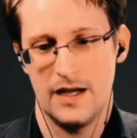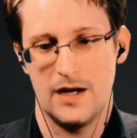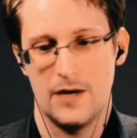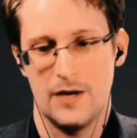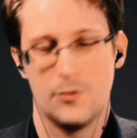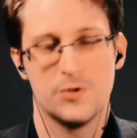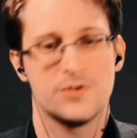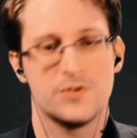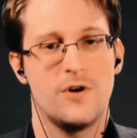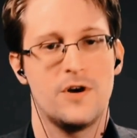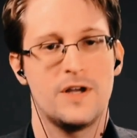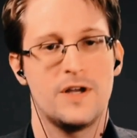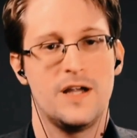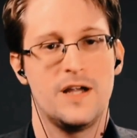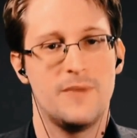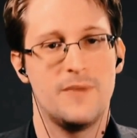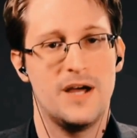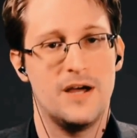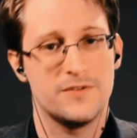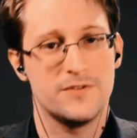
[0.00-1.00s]
Uh, we're
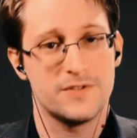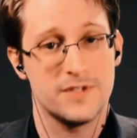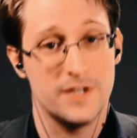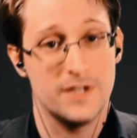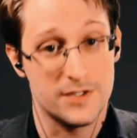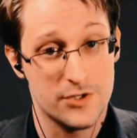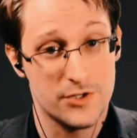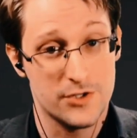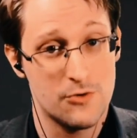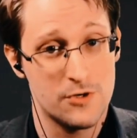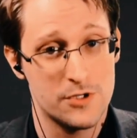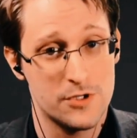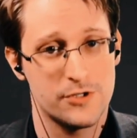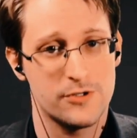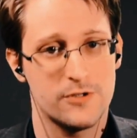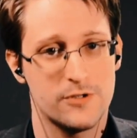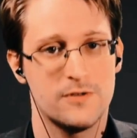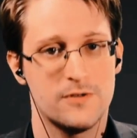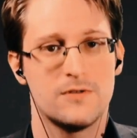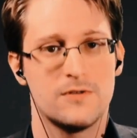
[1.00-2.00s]
talking about uh,
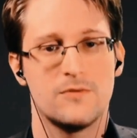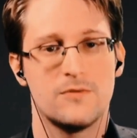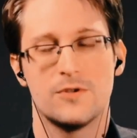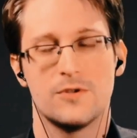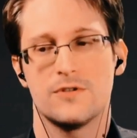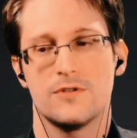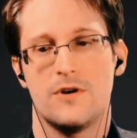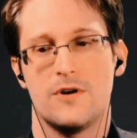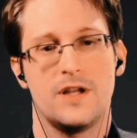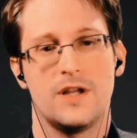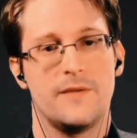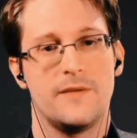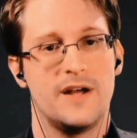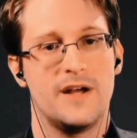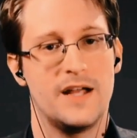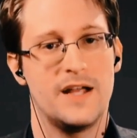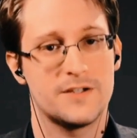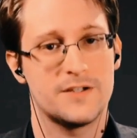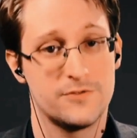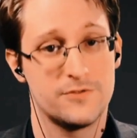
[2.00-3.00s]
torture. We're talking
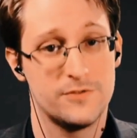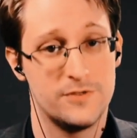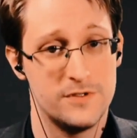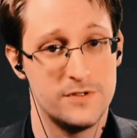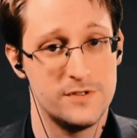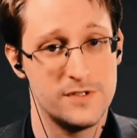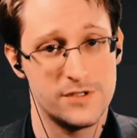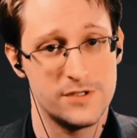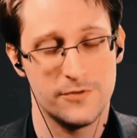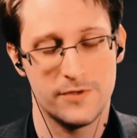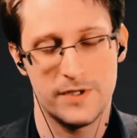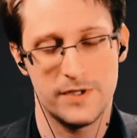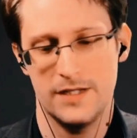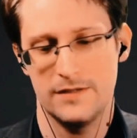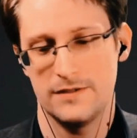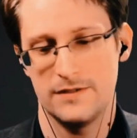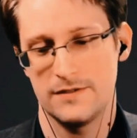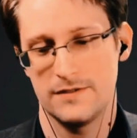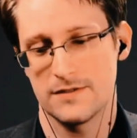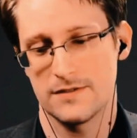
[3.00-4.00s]
about extrajudicial
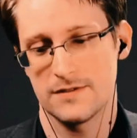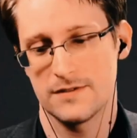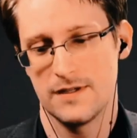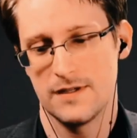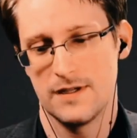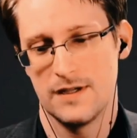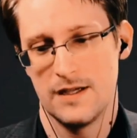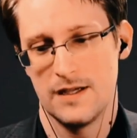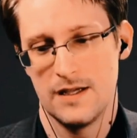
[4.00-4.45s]
killings.